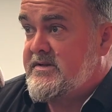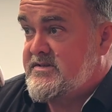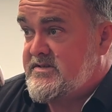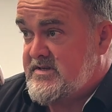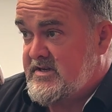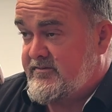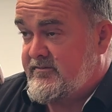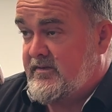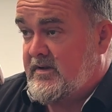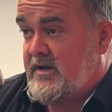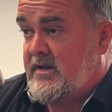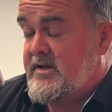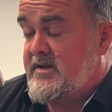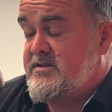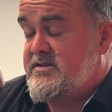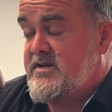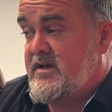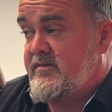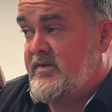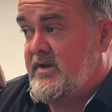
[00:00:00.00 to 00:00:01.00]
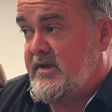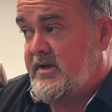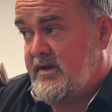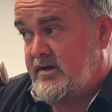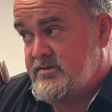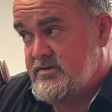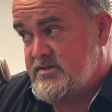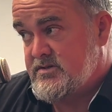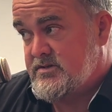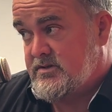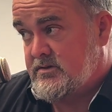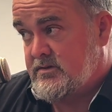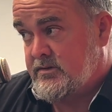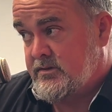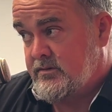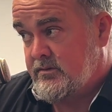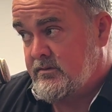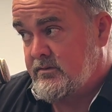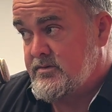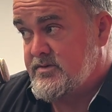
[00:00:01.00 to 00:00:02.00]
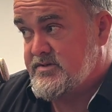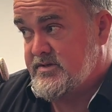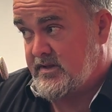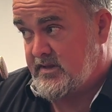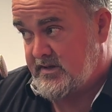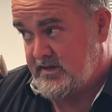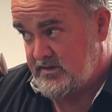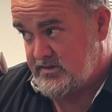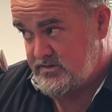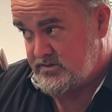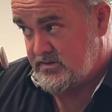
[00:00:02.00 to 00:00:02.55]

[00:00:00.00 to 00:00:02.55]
definitely to have an accountant on so that they can do